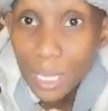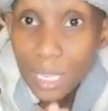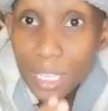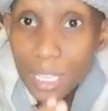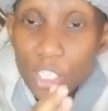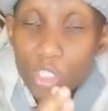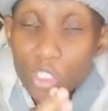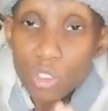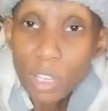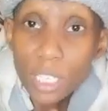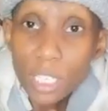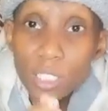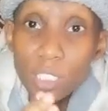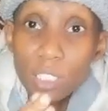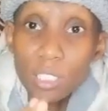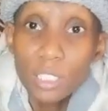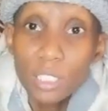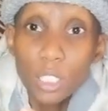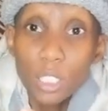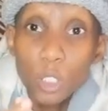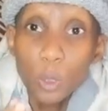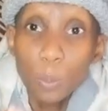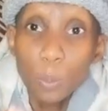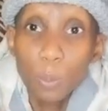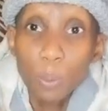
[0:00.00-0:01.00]
by the
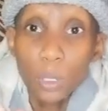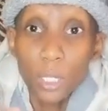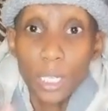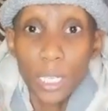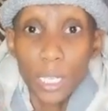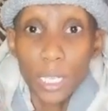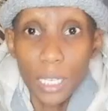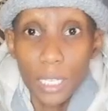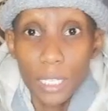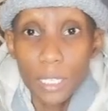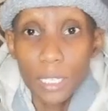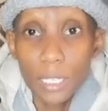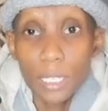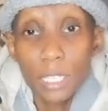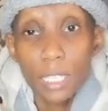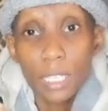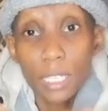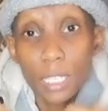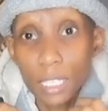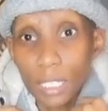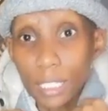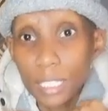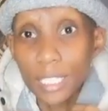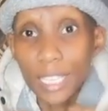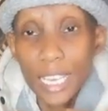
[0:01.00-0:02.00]
structures that you put in.
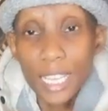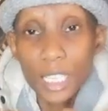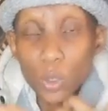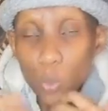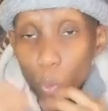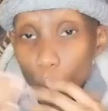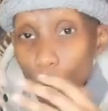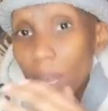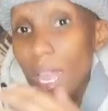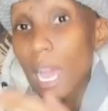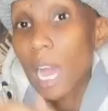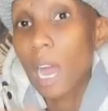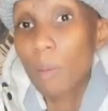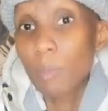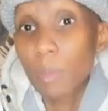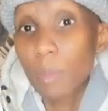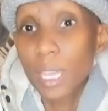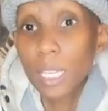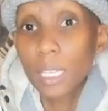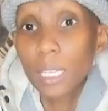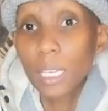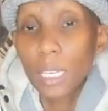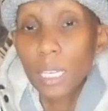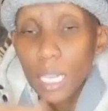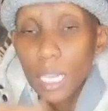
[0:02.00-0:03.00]
That's where
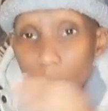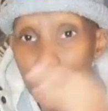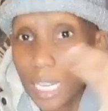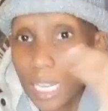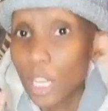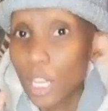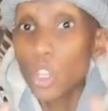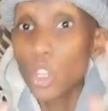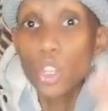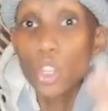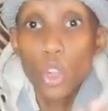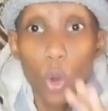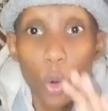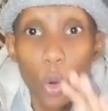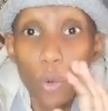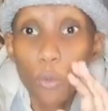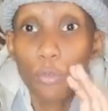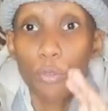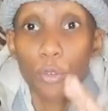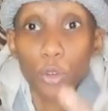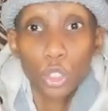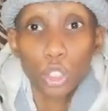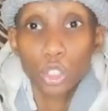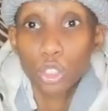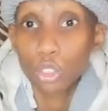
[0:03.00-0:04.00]
I'm heading. And I
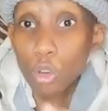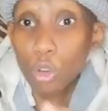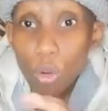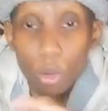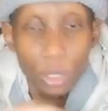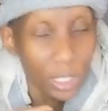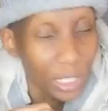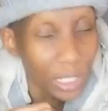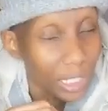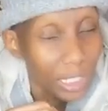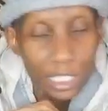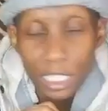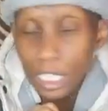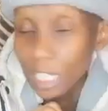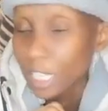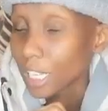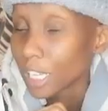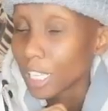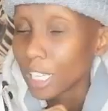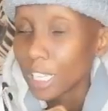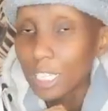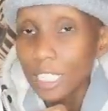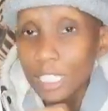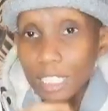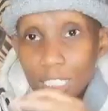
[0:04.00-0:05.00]
know for sure that,
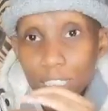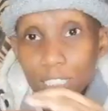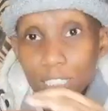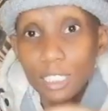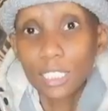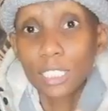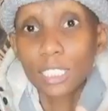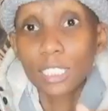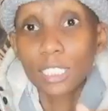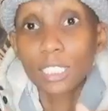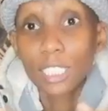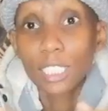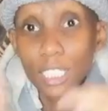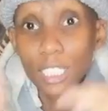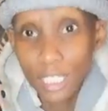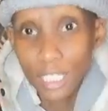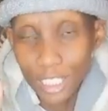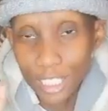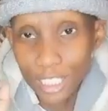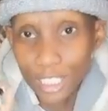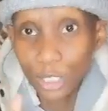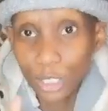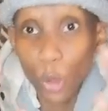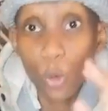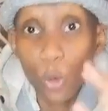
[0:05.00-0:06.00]
listen,
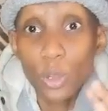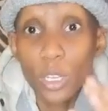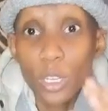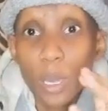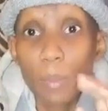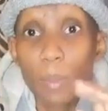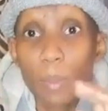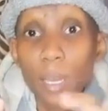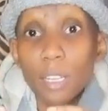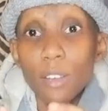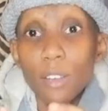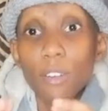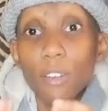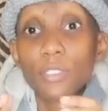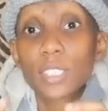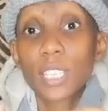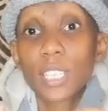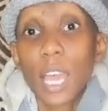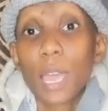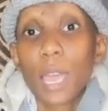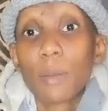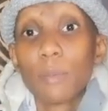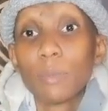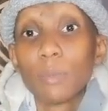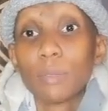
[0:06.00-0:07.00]
it's only a matter
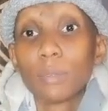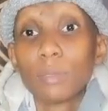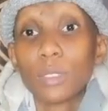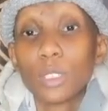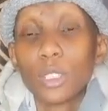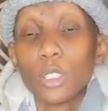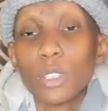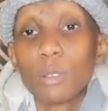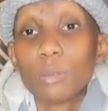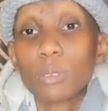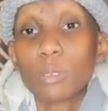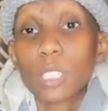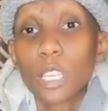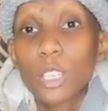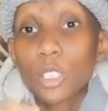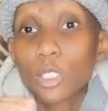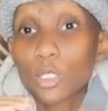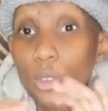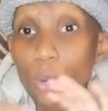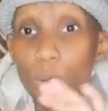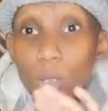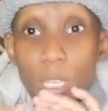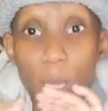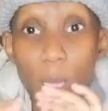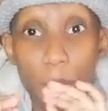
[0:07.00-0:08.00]
of time. You know what I'm
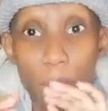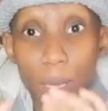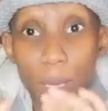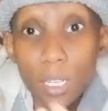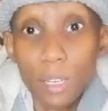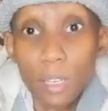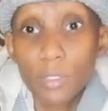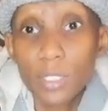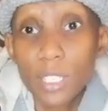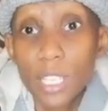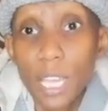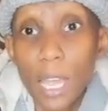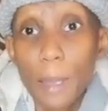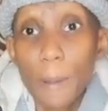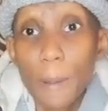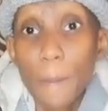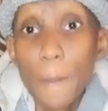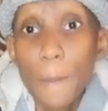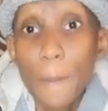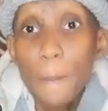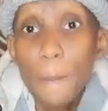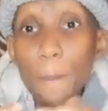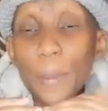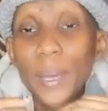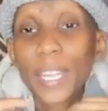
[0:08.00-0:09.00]
saying? It's only a matter of
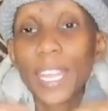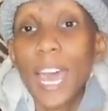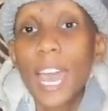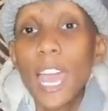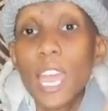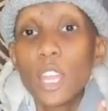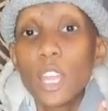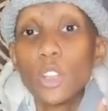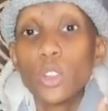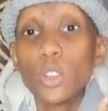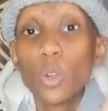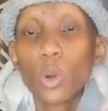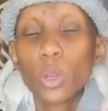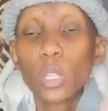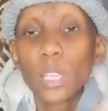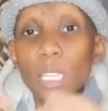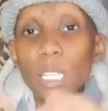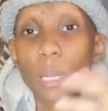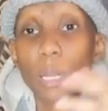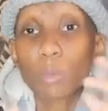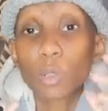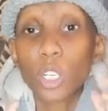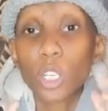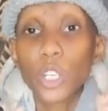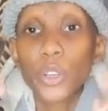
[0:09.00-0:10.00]
time. But I know
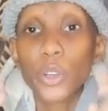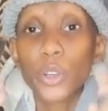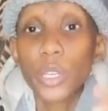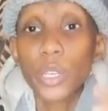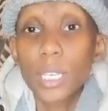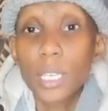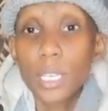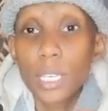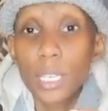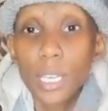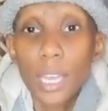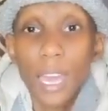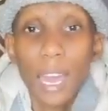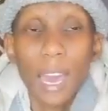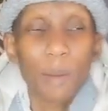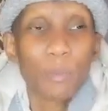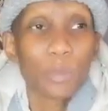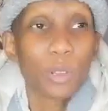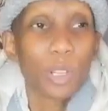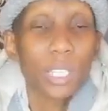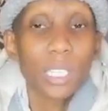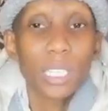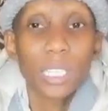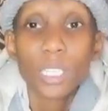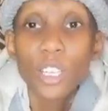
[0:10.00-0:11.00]
that I'm not greedy.
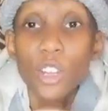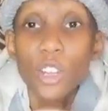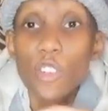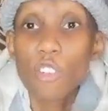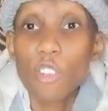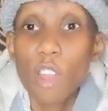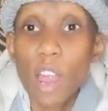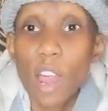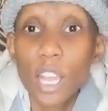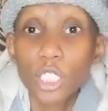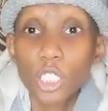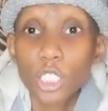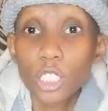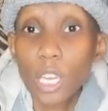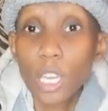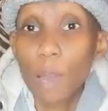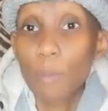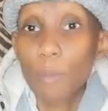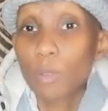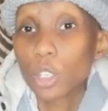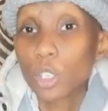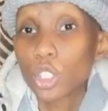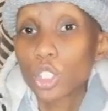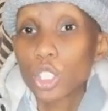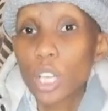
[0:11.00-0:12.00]
I'm not in a
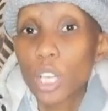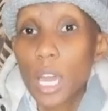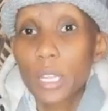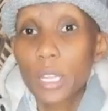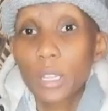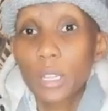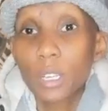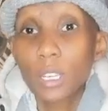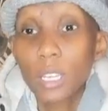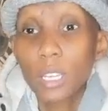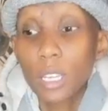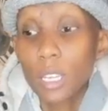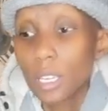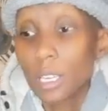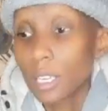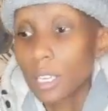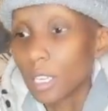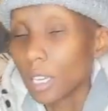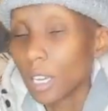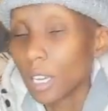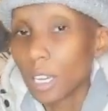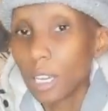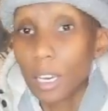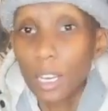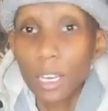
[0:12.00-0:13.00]
rush. I'm not trying
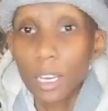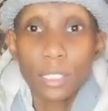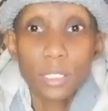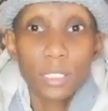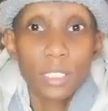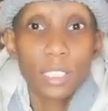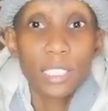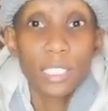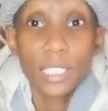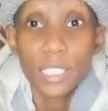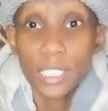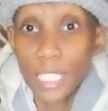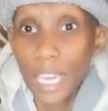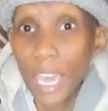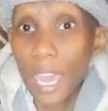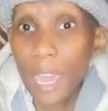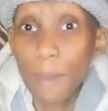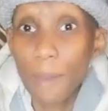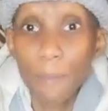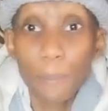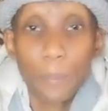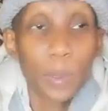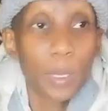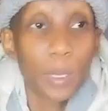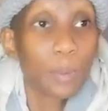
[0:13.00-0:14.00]
to
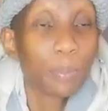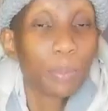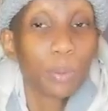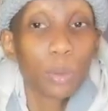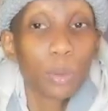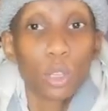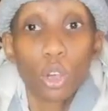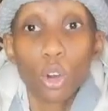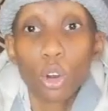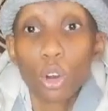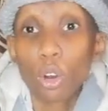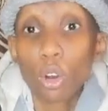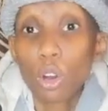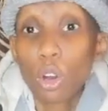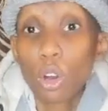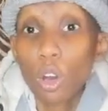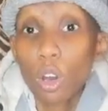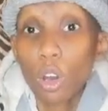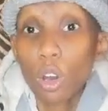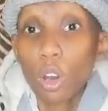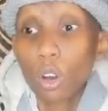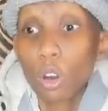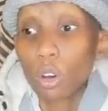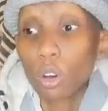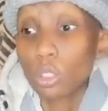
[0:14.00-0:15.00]
scam
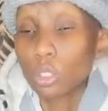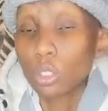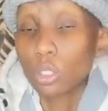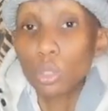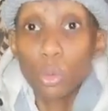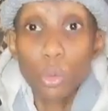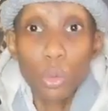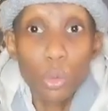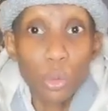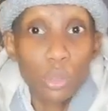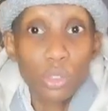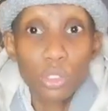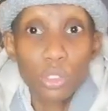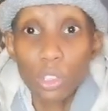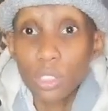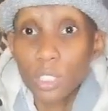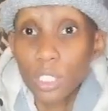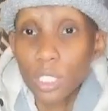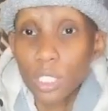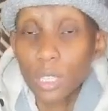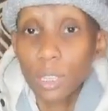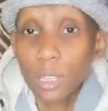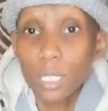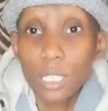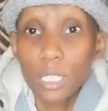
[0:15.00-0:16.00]
people or do
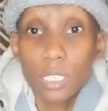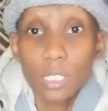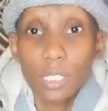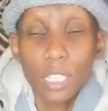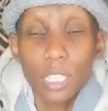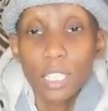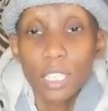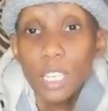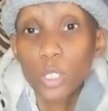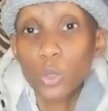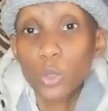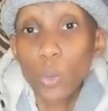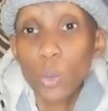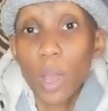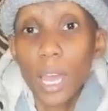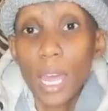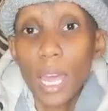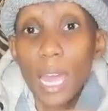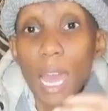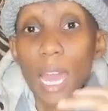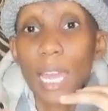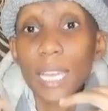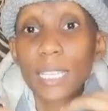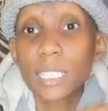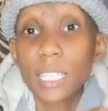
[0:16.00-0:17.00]
certain things. And that's
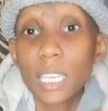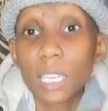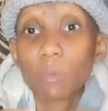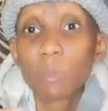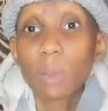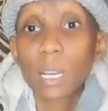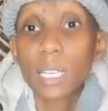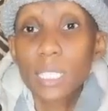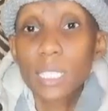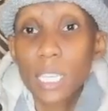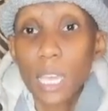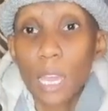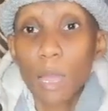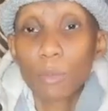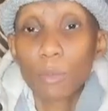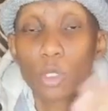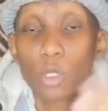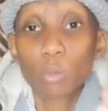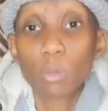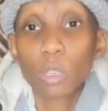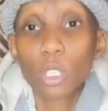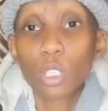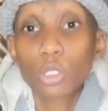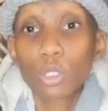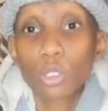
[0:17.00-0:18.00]
why I take my
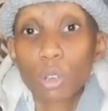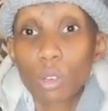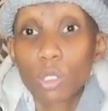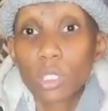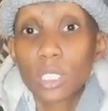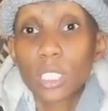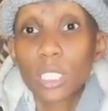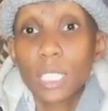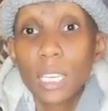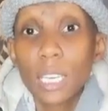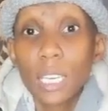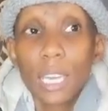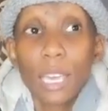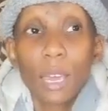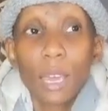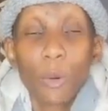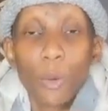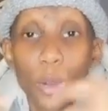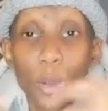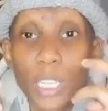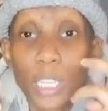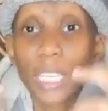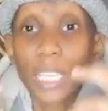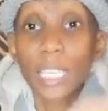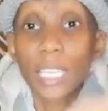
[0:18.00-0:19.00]
time to make sure
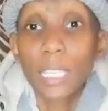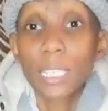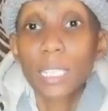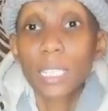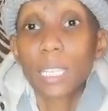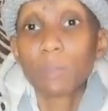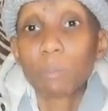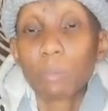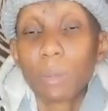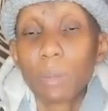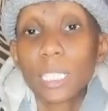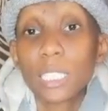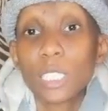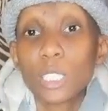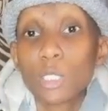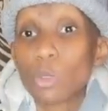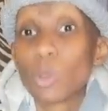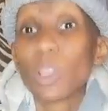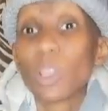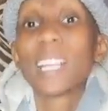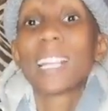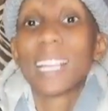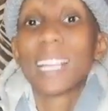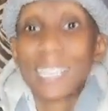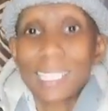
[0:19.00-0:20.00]
when I get that money,
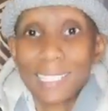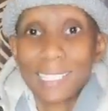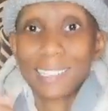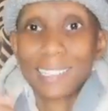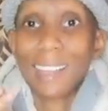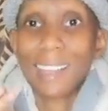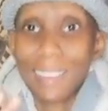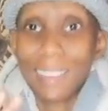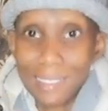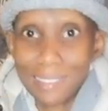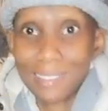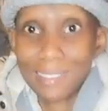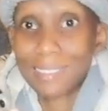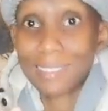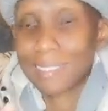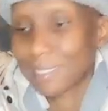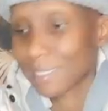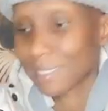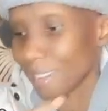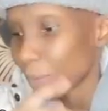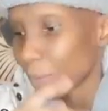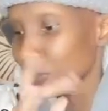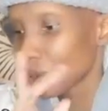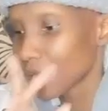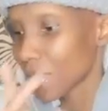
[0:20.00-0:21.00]
it's worth it.
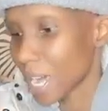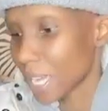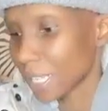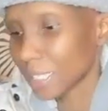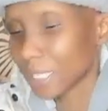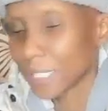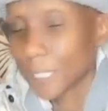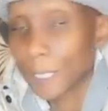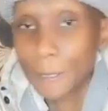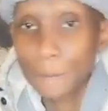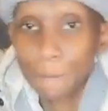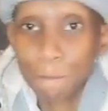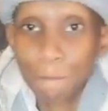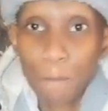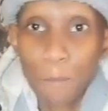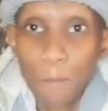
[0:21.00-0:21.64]
Right. I'm not.